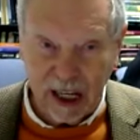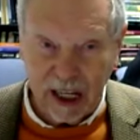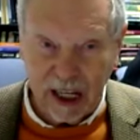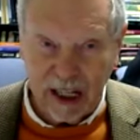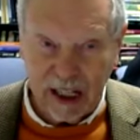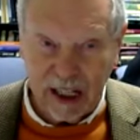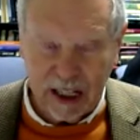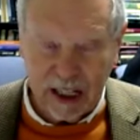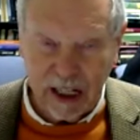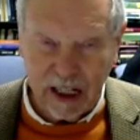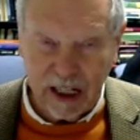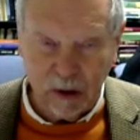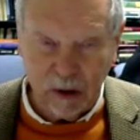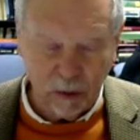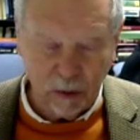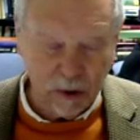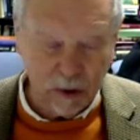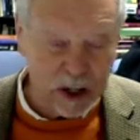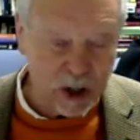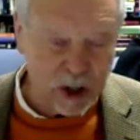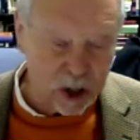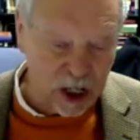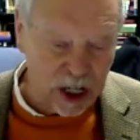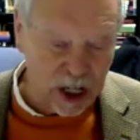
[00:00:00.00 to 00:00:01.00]
and it
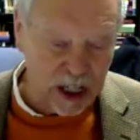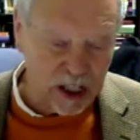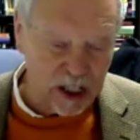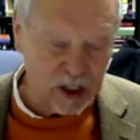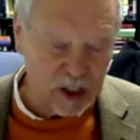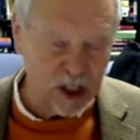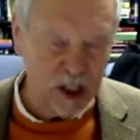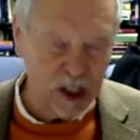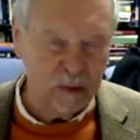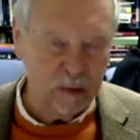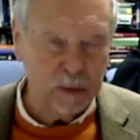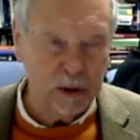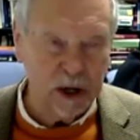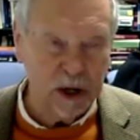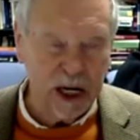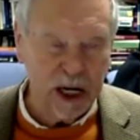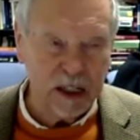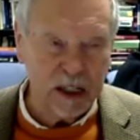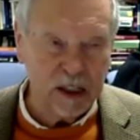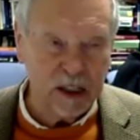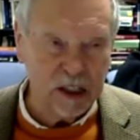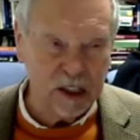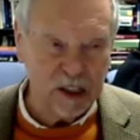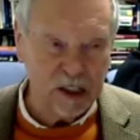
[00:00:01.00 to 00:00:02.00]
originates in a
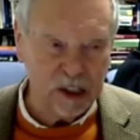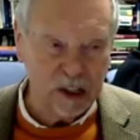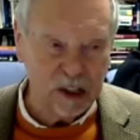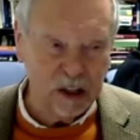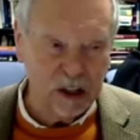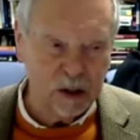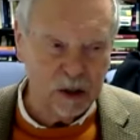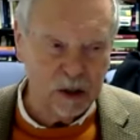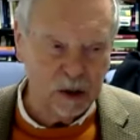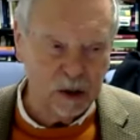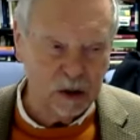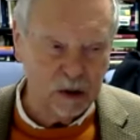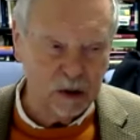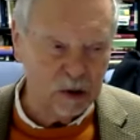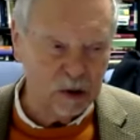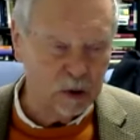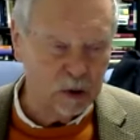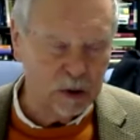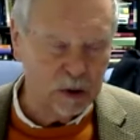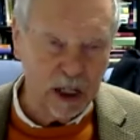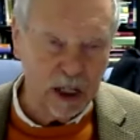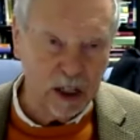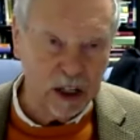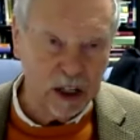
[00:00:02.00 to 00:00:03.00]
practice under
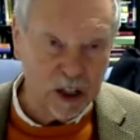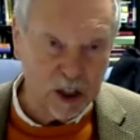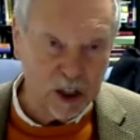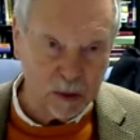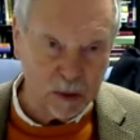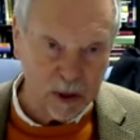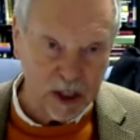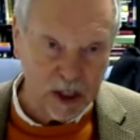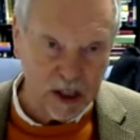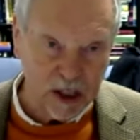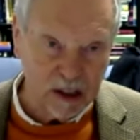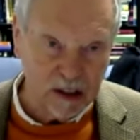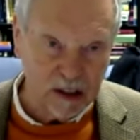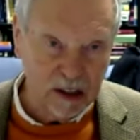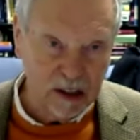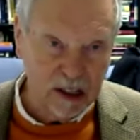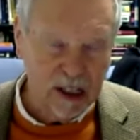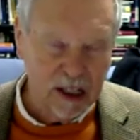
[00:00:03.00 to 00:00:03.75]
Queen Elizabeth.